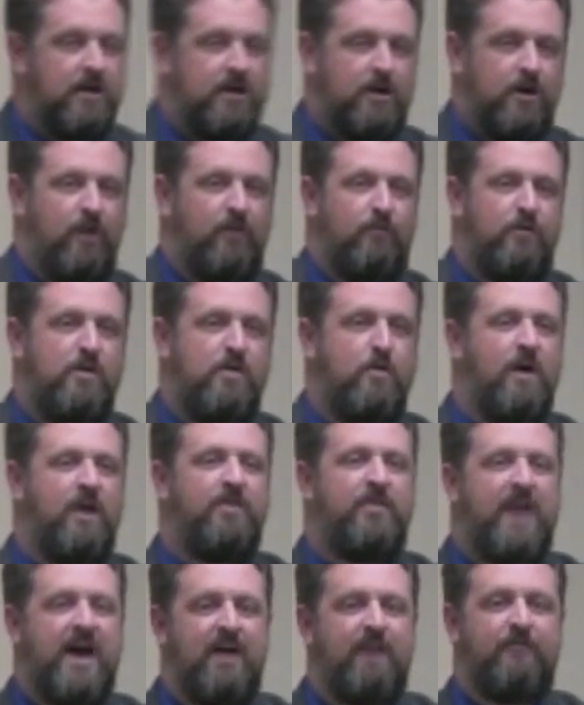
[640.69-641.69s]
You know, if we
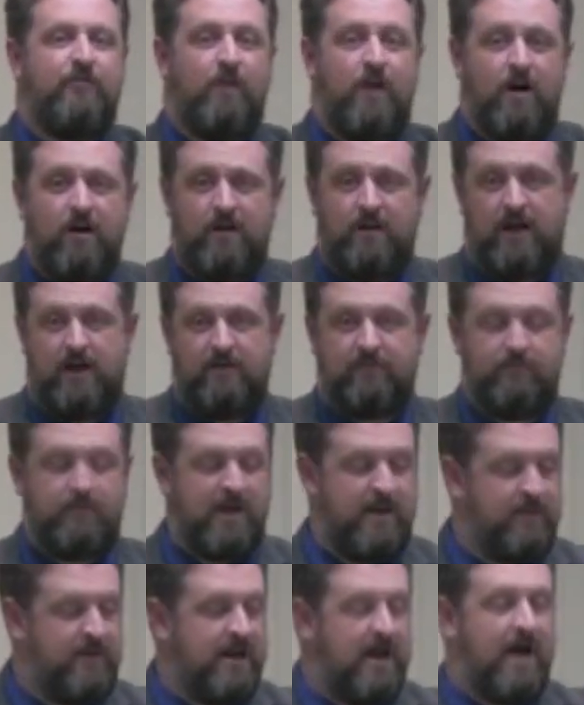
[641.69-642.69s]
want that for our life,
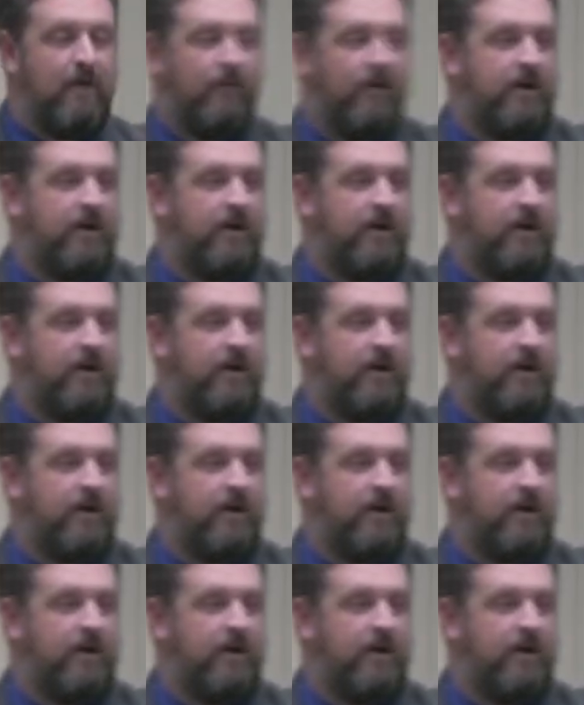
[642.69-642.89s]
maybe not